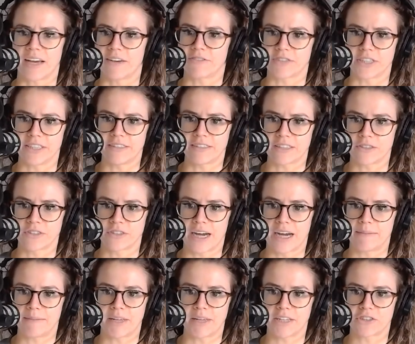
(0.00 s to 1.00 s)
every single
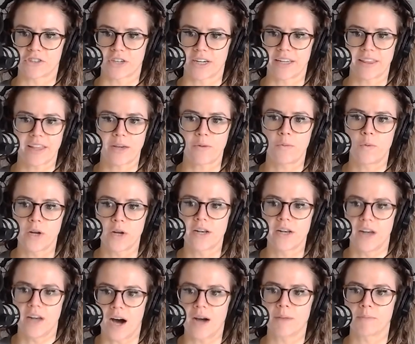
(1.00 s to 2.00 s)
time they train. They
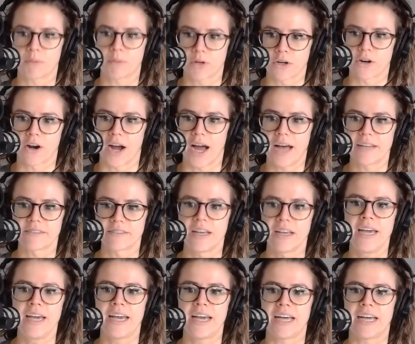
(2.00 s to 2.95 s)
would not progress.